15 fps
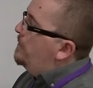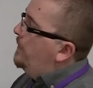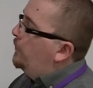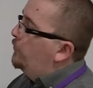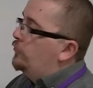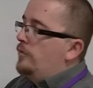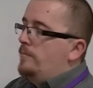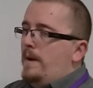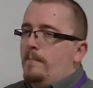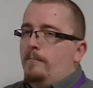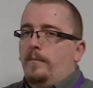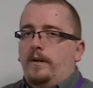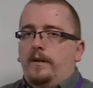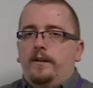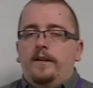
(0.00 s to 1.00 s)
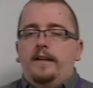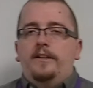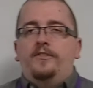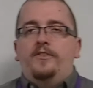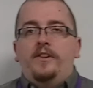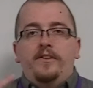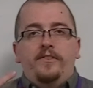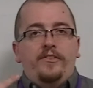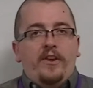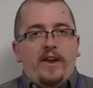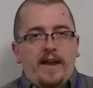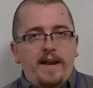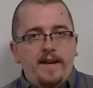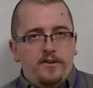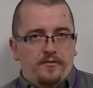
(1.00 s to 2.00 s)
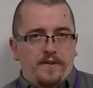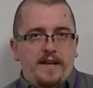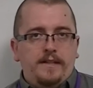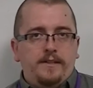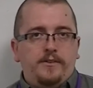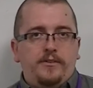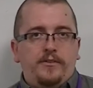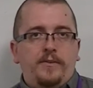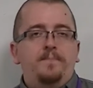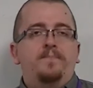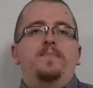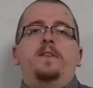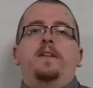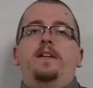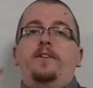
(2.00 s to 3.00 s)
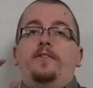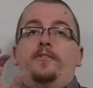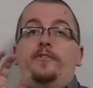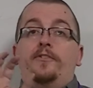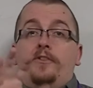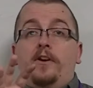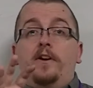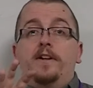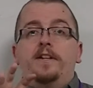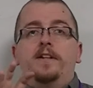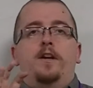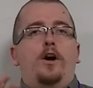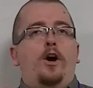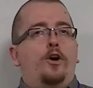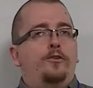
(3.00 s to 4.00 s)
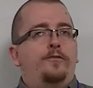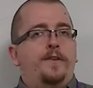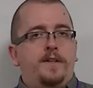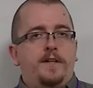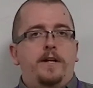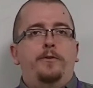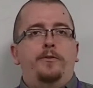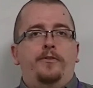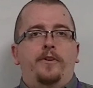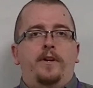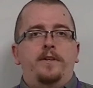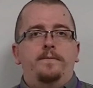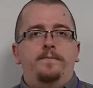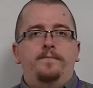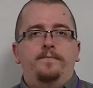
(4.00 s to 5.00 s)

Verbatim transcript: must remember is that tan of x is sine over cosine.